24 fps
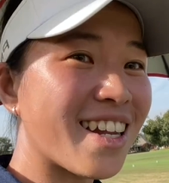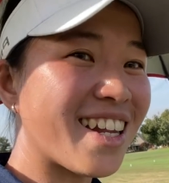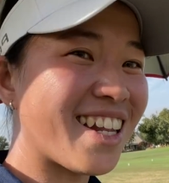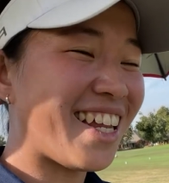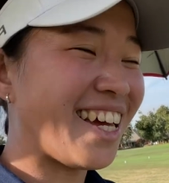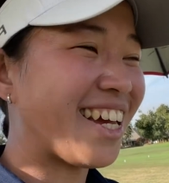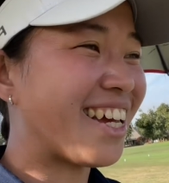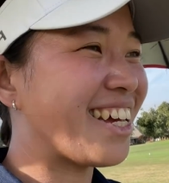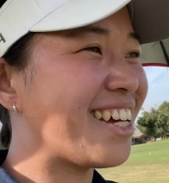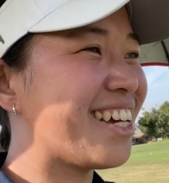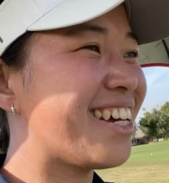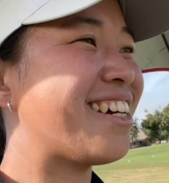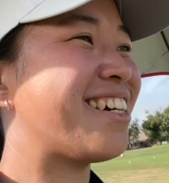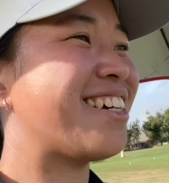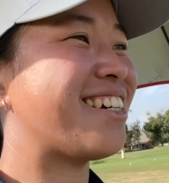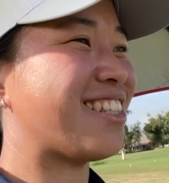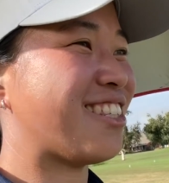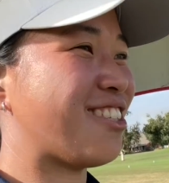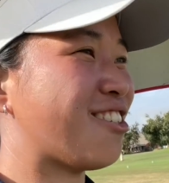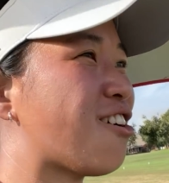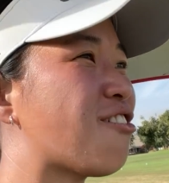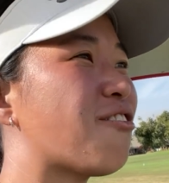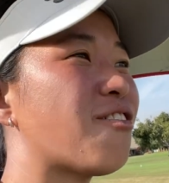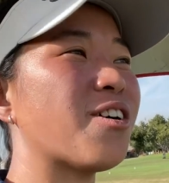Like, it's
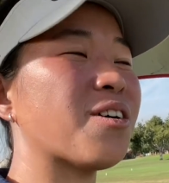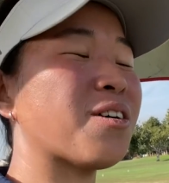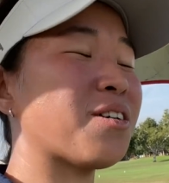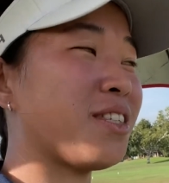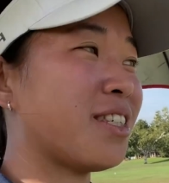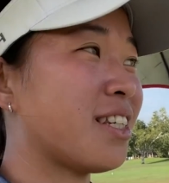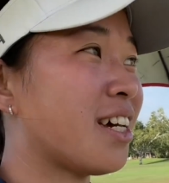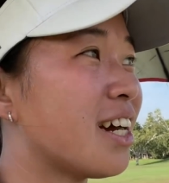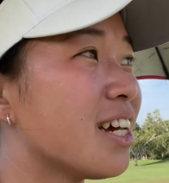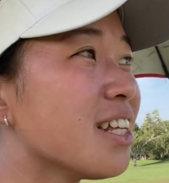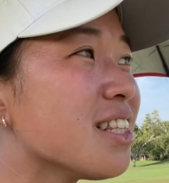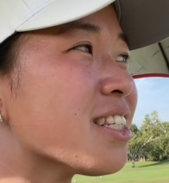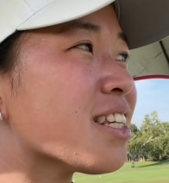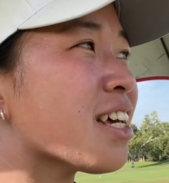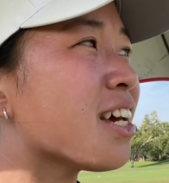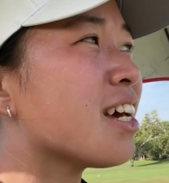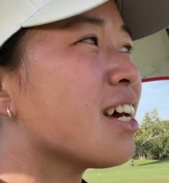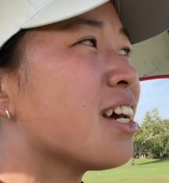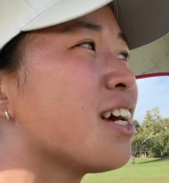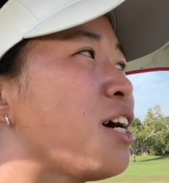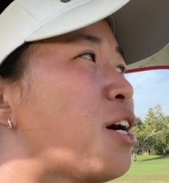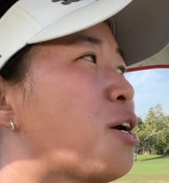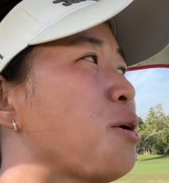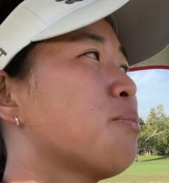not rocket science,
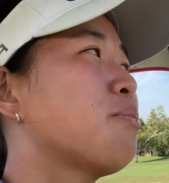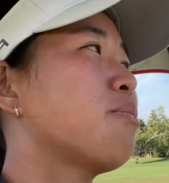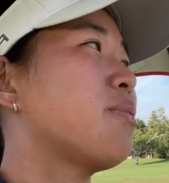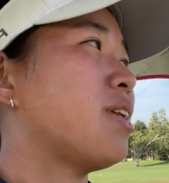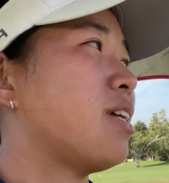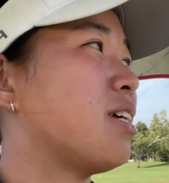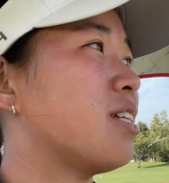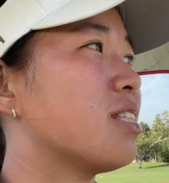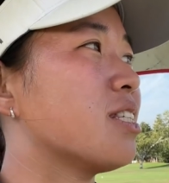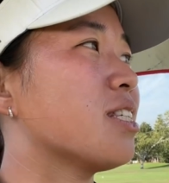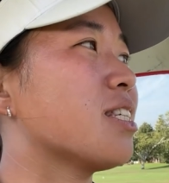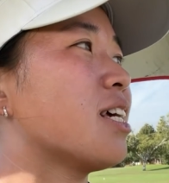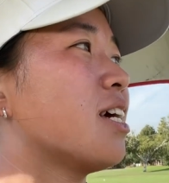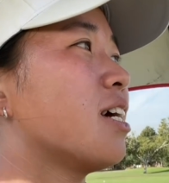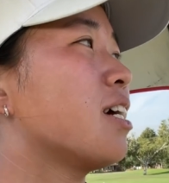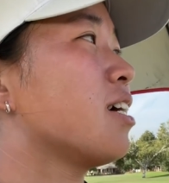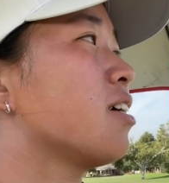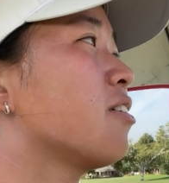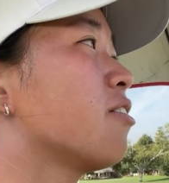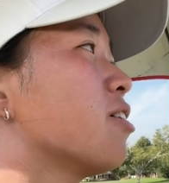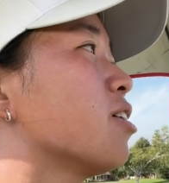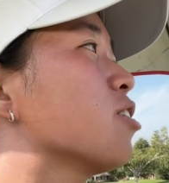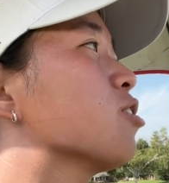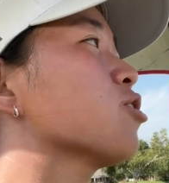but it's
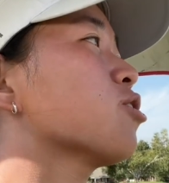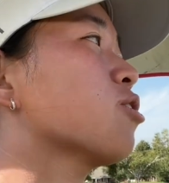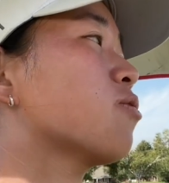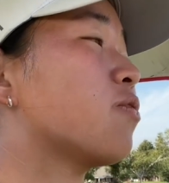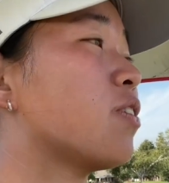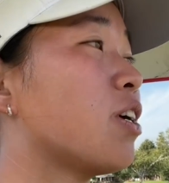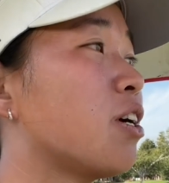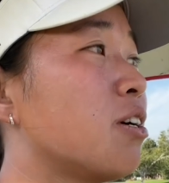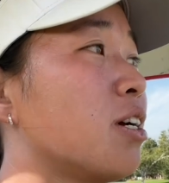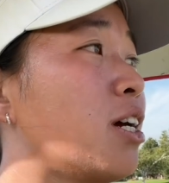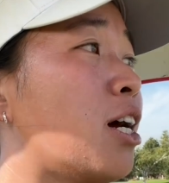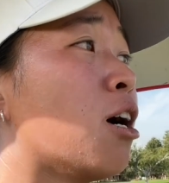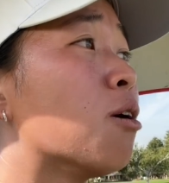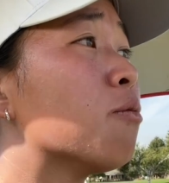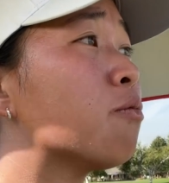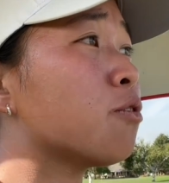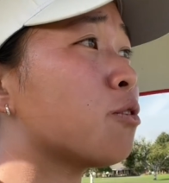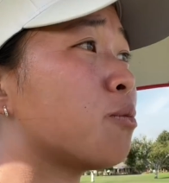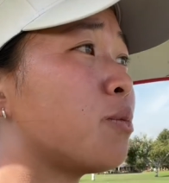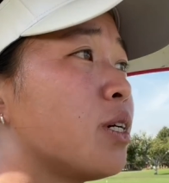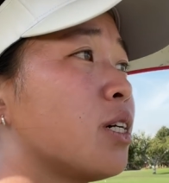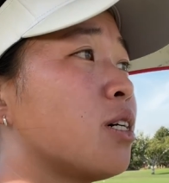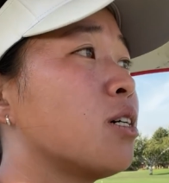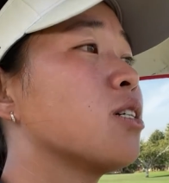also very helpful,
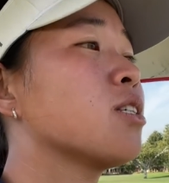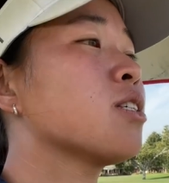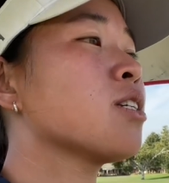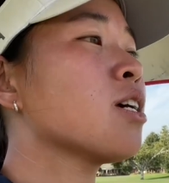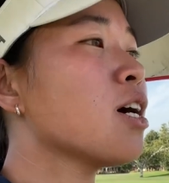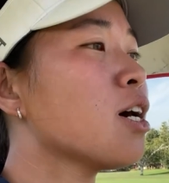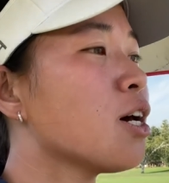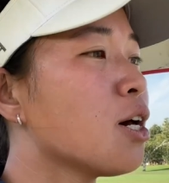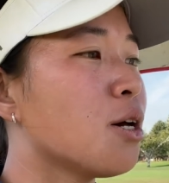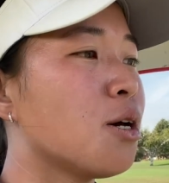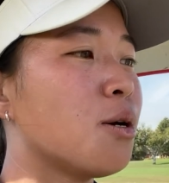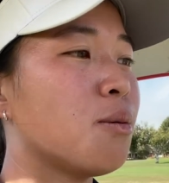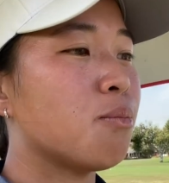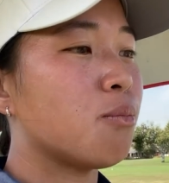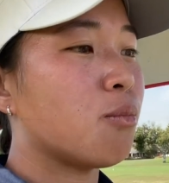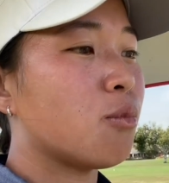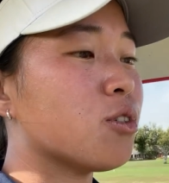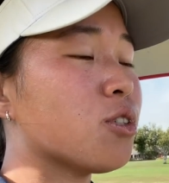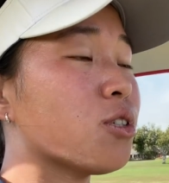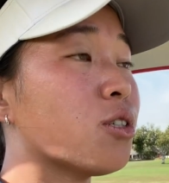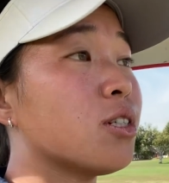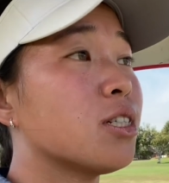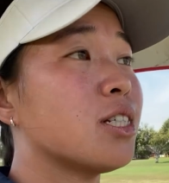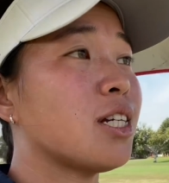because most
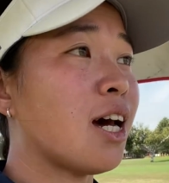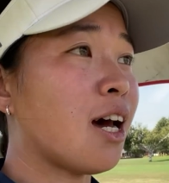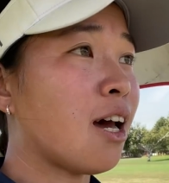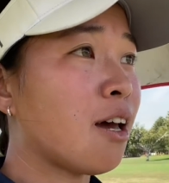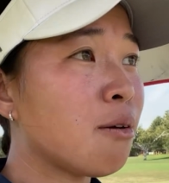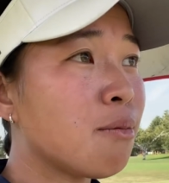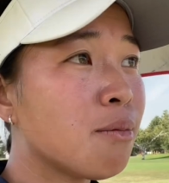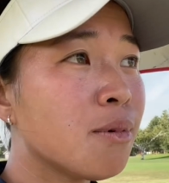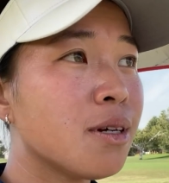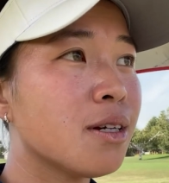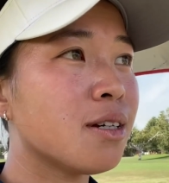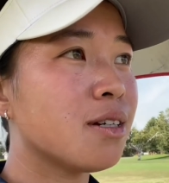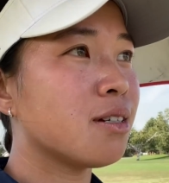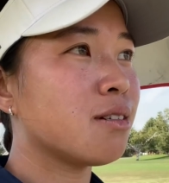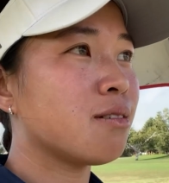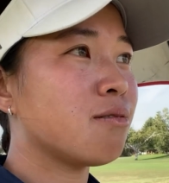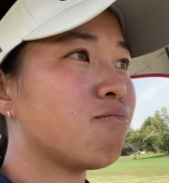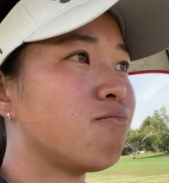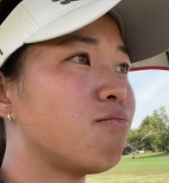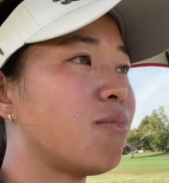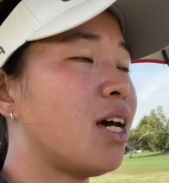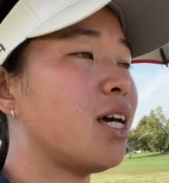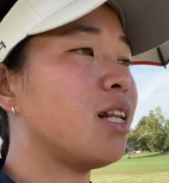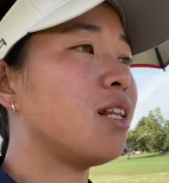of the time,
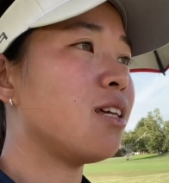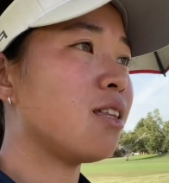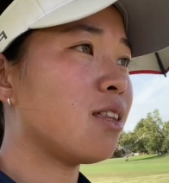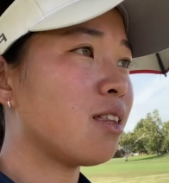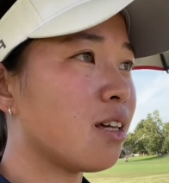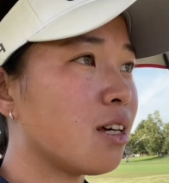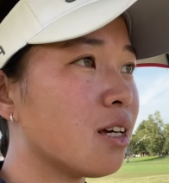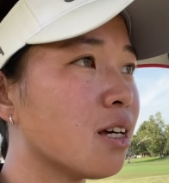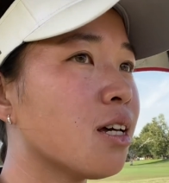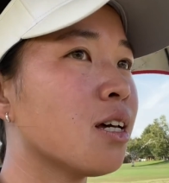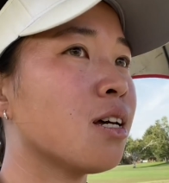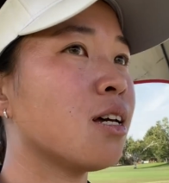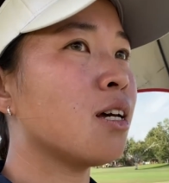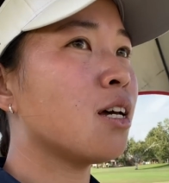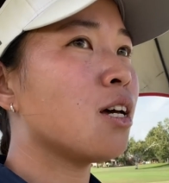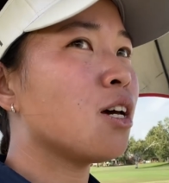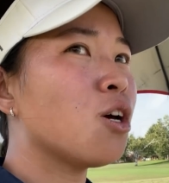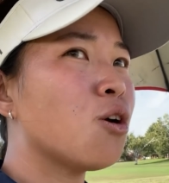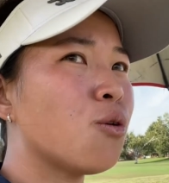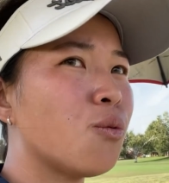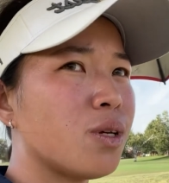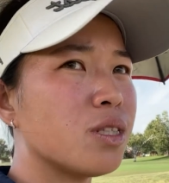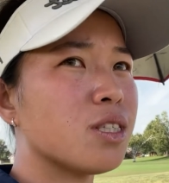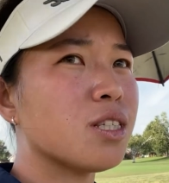
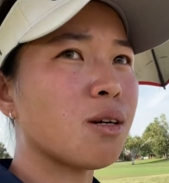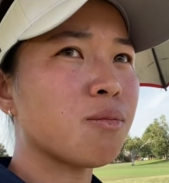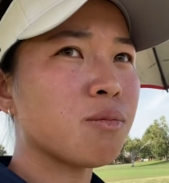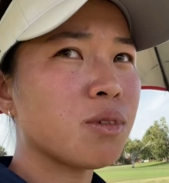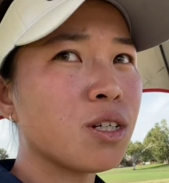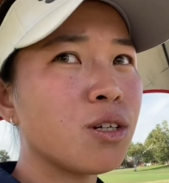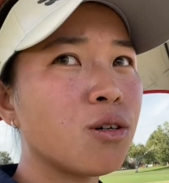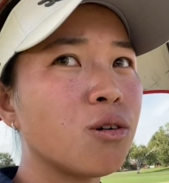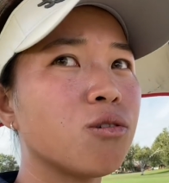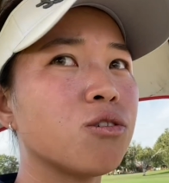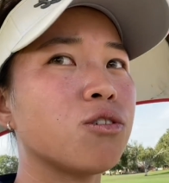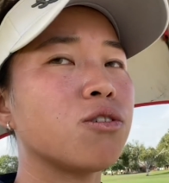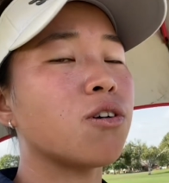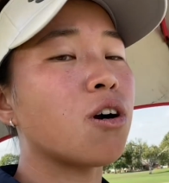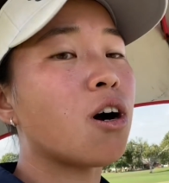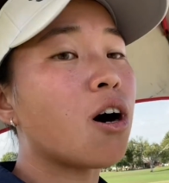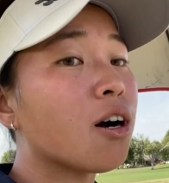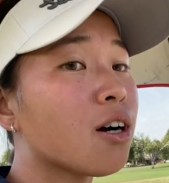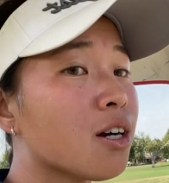when something goes wrong,